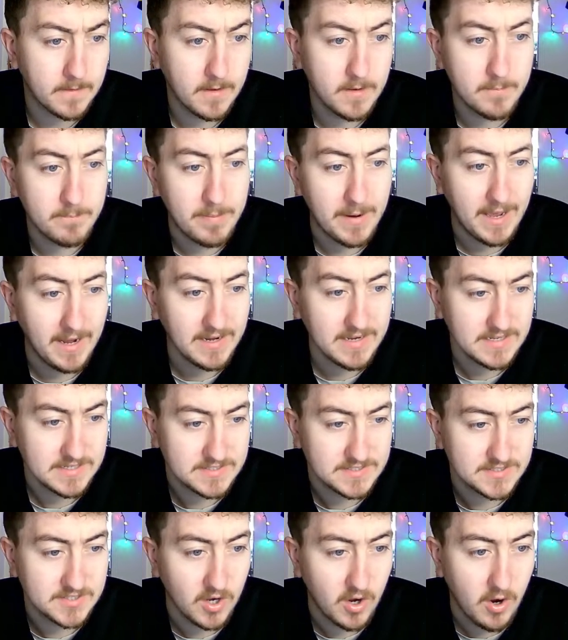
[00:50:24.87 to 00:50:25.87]
Palace,
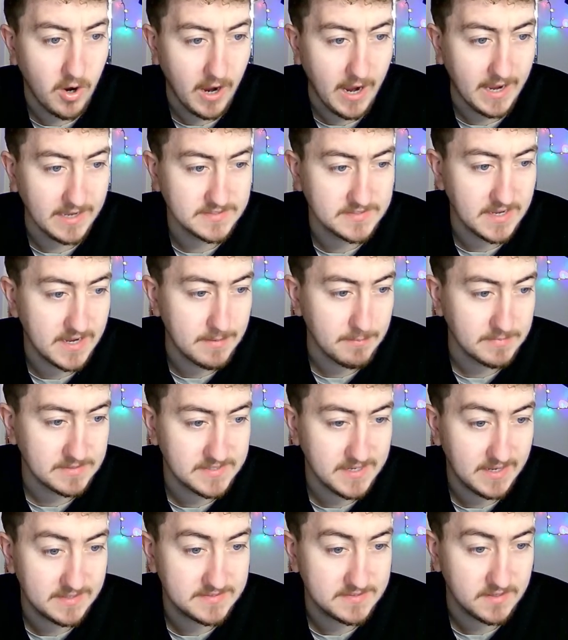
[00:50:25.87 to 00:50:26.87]
Sarr, Eze,
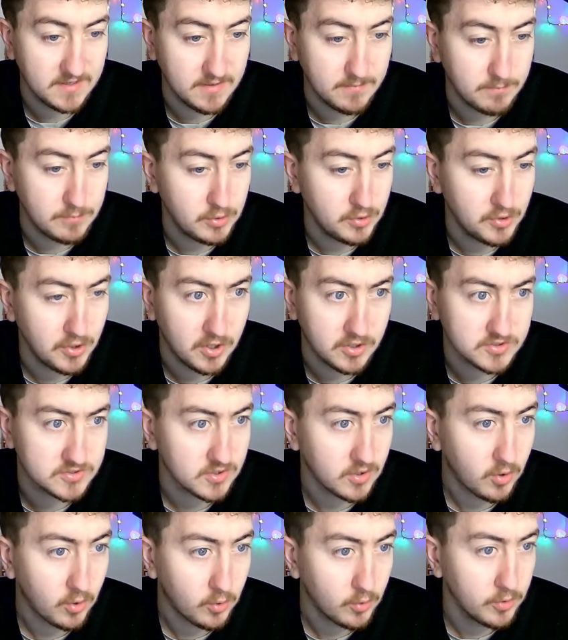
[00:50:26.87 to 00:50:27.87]
Mateta, Munoz,
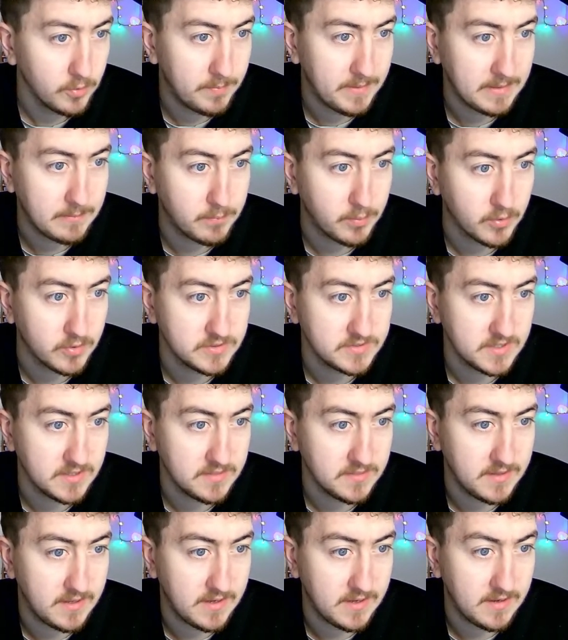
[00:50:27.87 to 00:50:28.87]
all the big boys
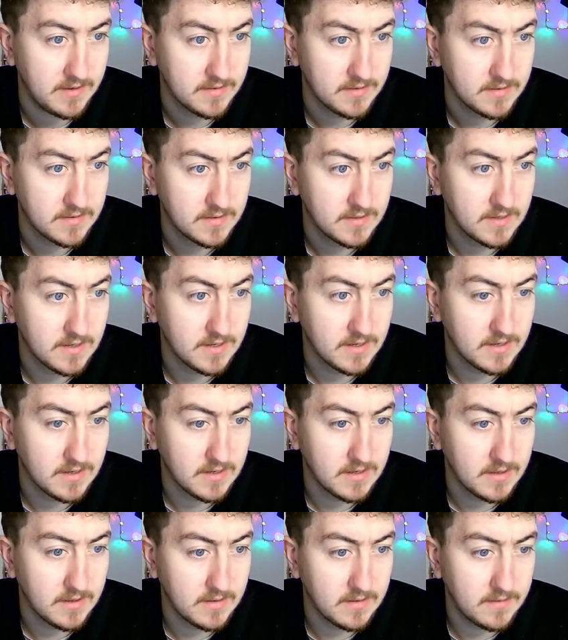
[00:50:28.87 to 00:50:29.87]
in there.
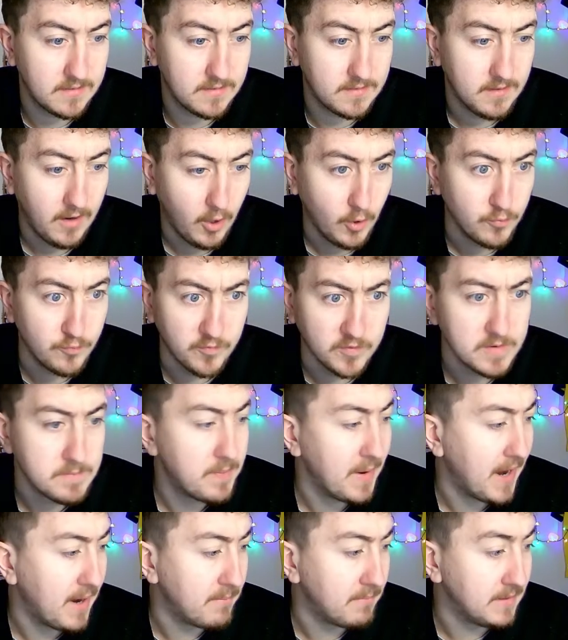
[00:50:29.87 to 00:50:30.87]
Hopefully
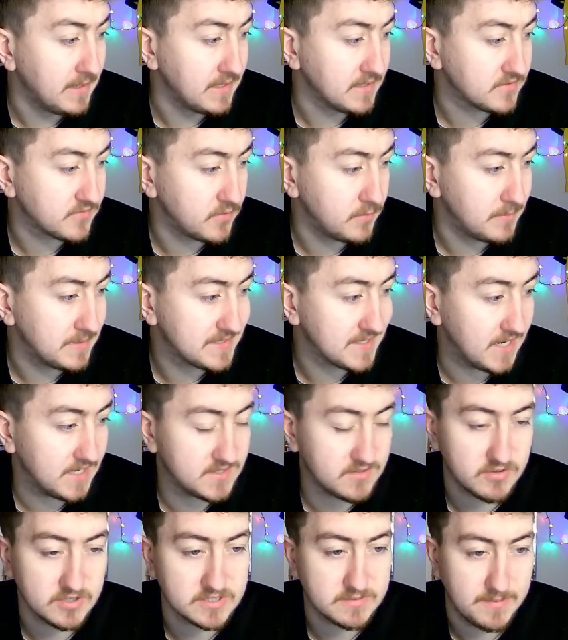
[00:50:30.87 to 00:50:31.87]
better minutes from
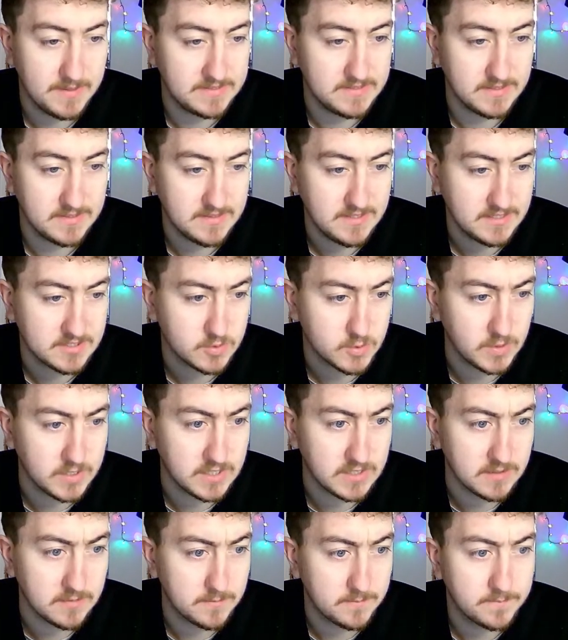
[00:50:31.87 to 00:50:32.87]
Mateta expected this
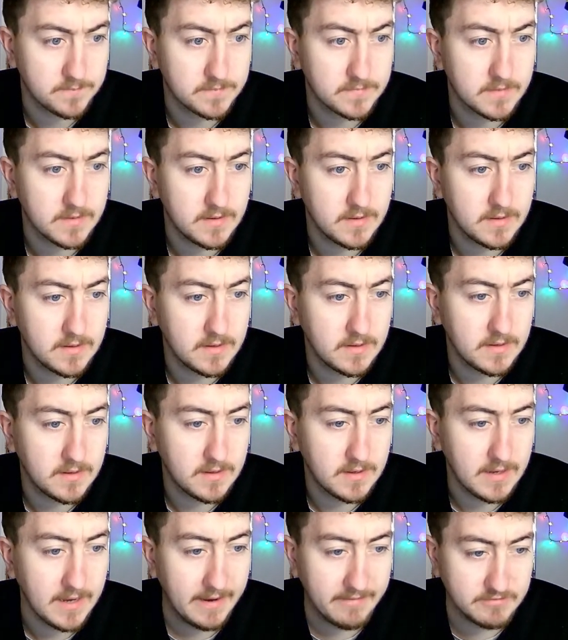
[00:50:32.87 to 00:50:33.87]
week.
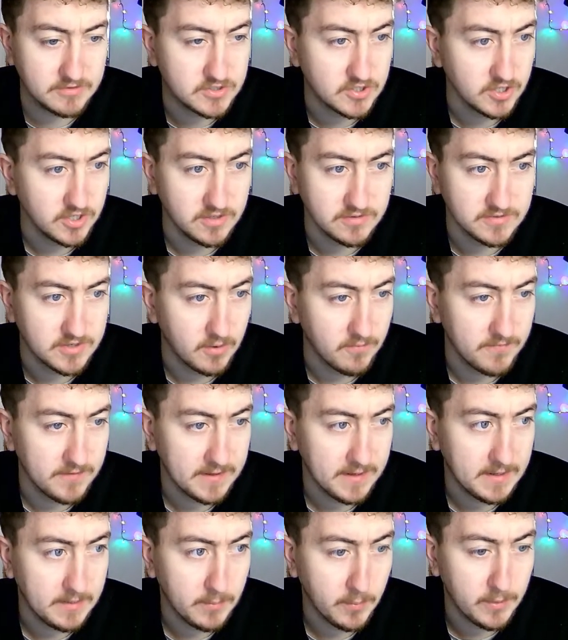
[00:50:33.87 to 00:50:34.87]
Everton, don't think
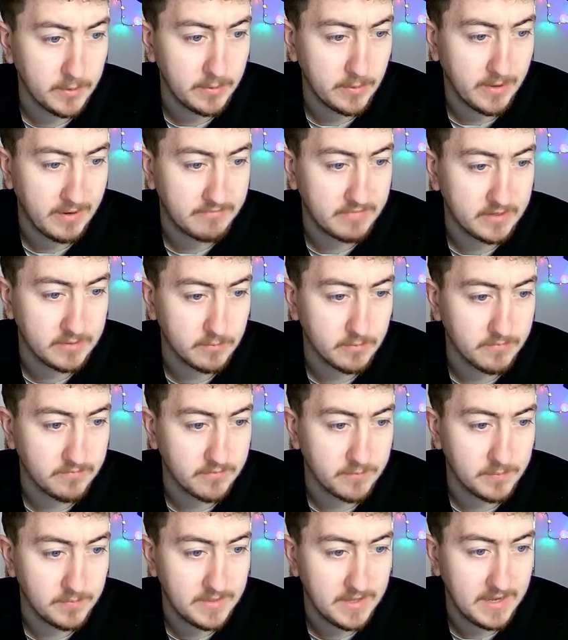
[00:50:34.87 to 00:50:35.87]
anybody will have anyone
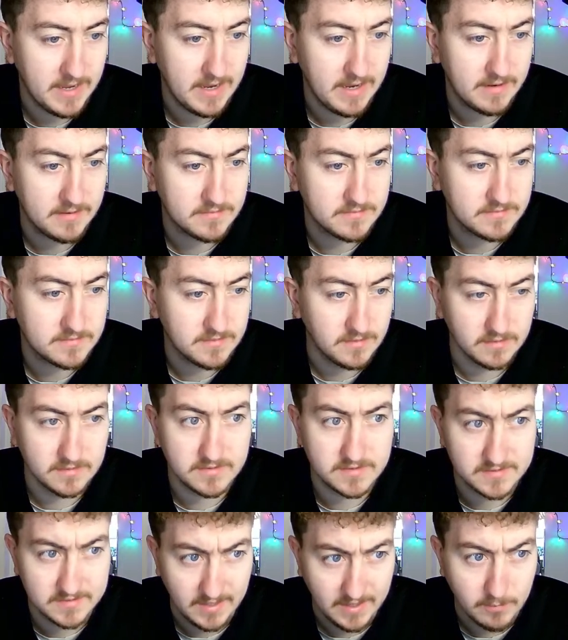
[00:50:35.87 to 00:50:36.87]
from there.
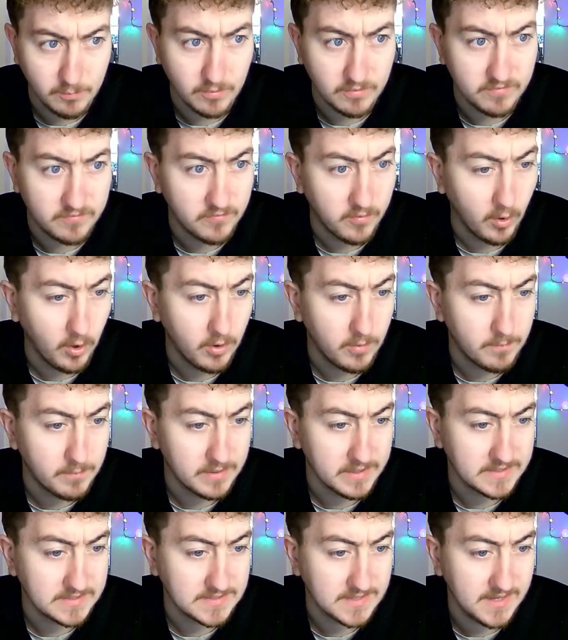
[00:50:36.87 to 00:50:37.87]
Same with Fulham, but
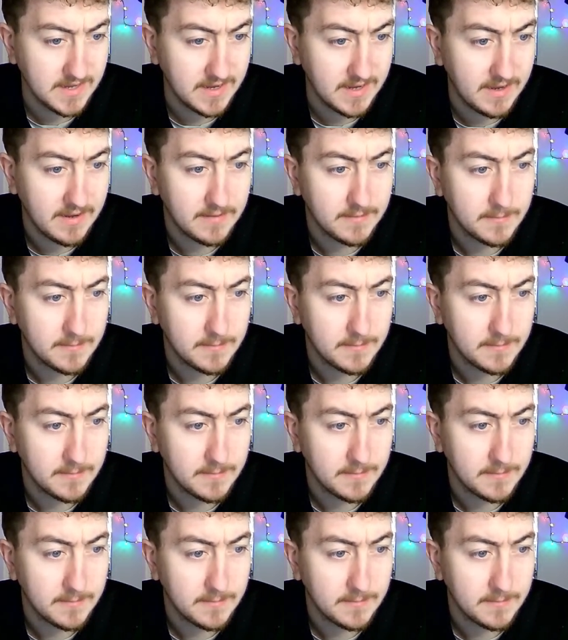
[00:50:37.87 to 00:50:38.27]
it's there.